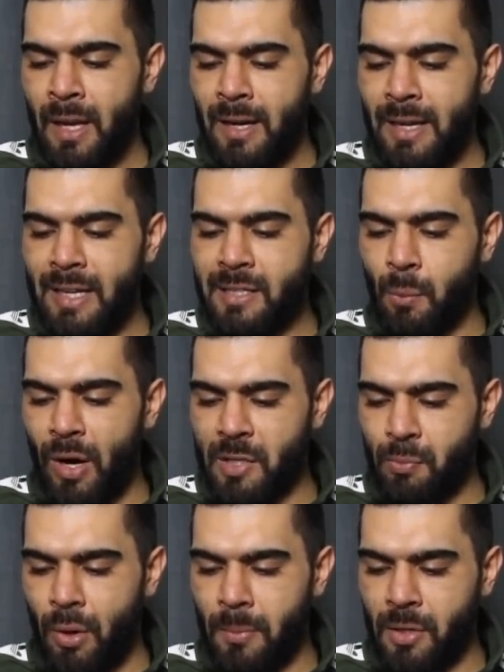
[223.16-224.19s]
Leeds and
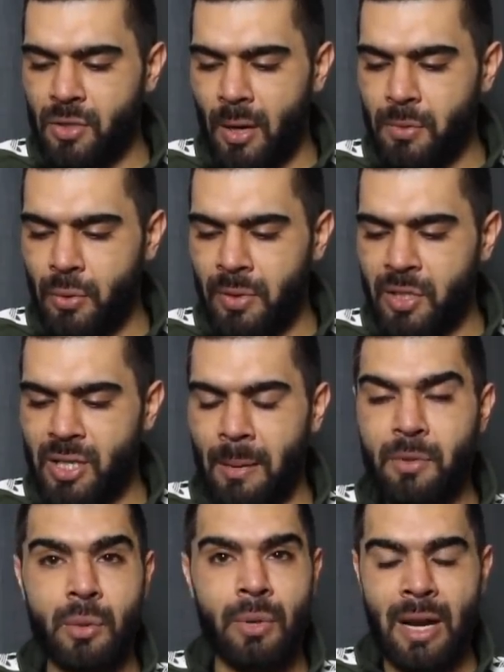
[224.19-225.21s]
West Brom, the top two in the
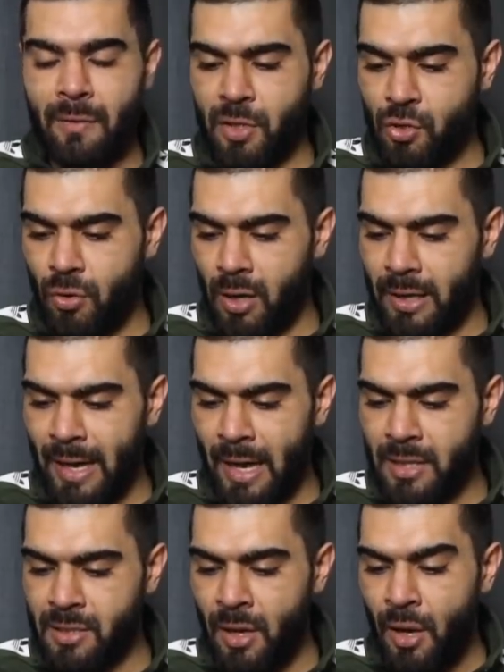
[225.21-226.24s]
Championship, would have a strong
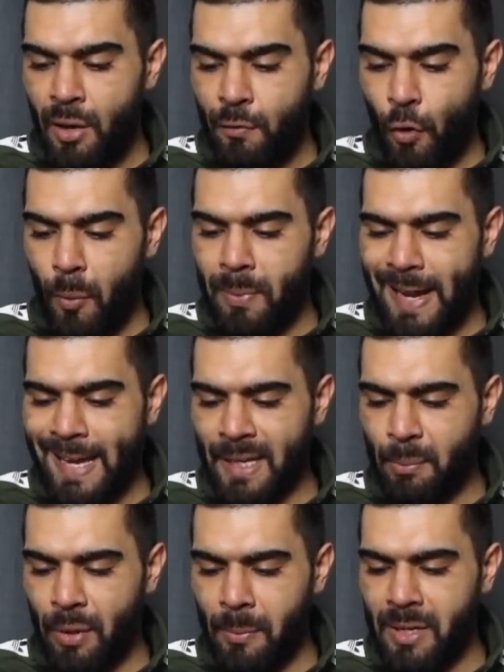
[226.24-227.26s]
case for playing in
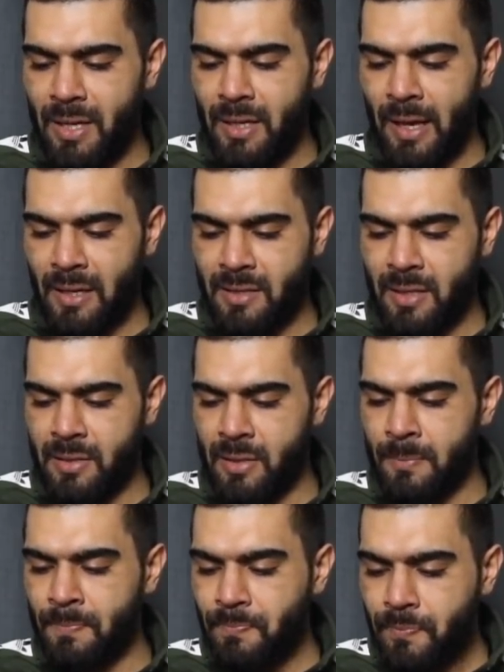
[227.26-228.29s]
the Premier League next season.